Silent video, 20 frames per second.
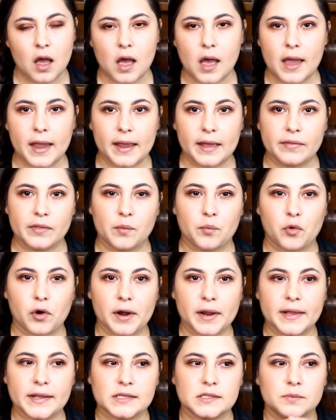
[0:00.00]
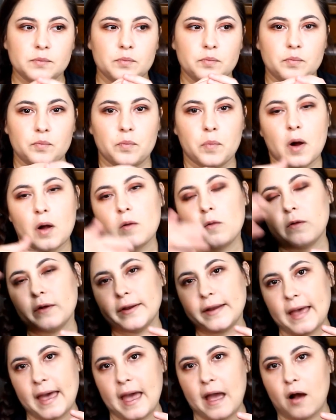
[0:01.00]
and the brick is
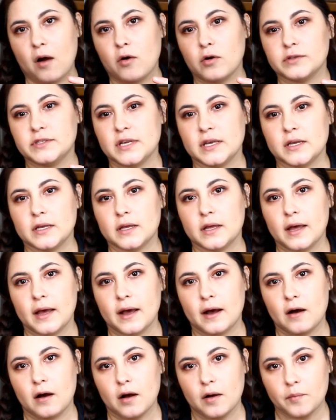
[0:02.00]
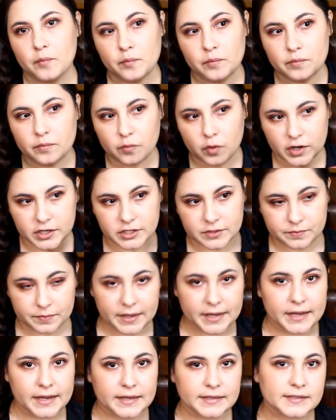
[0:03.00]
buckling out, which
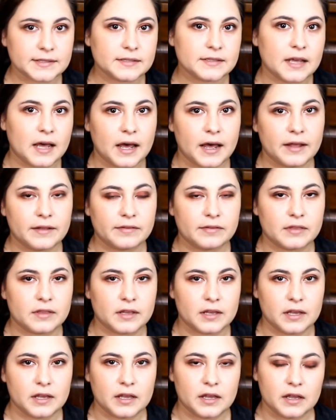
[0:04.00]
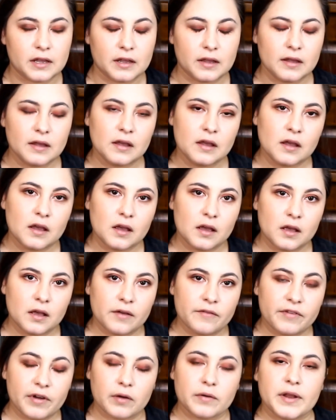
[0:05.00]
means that the
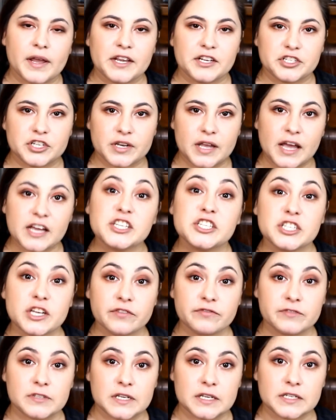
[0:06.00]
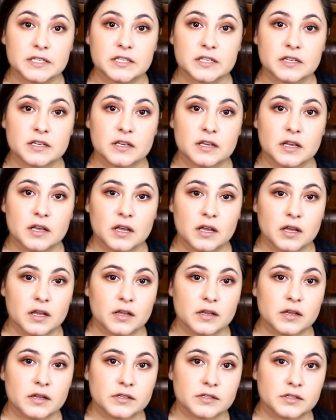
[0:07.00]
foundation has shifted.
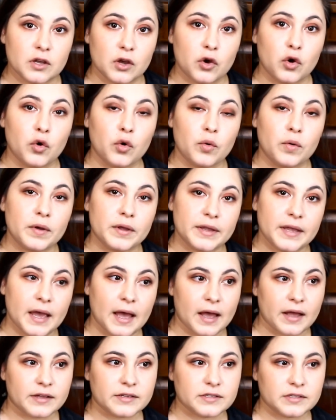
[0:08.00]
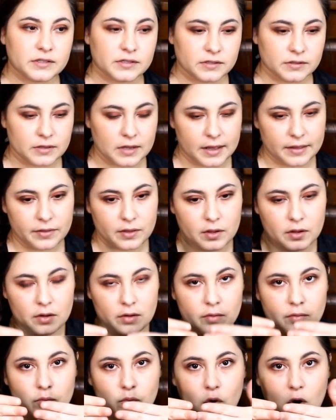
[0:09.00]
So, yes, and
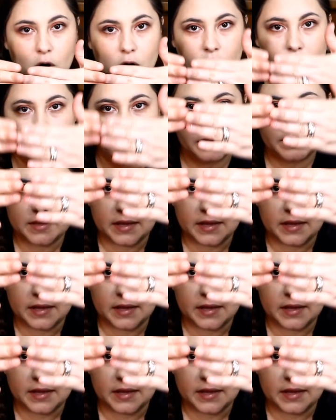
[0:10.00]
the walls